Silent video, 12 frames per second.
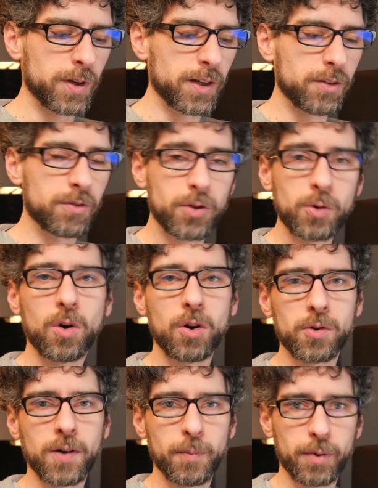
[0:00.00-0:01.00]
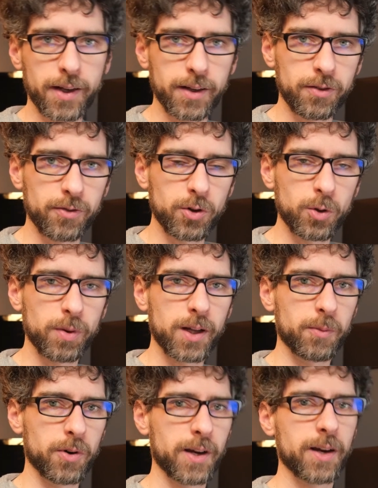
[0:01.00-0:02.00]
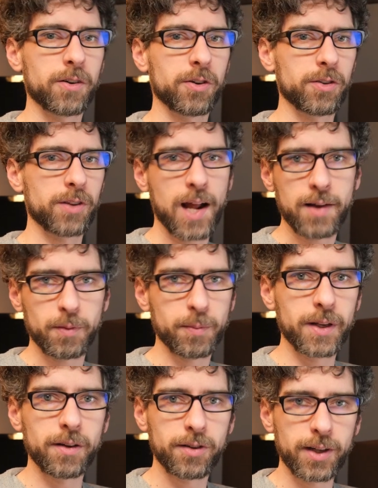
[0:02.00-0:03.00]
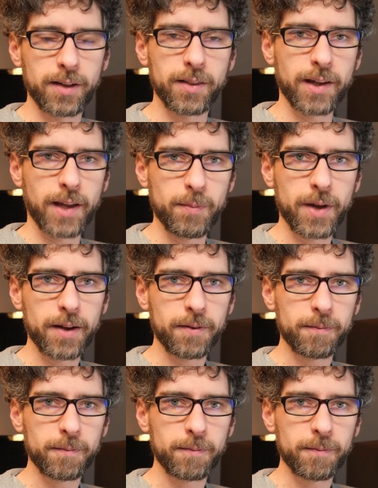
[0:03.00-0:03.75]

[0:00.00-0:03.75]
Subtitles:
do also have plans for new playable characters that haven't been seen in the game yet.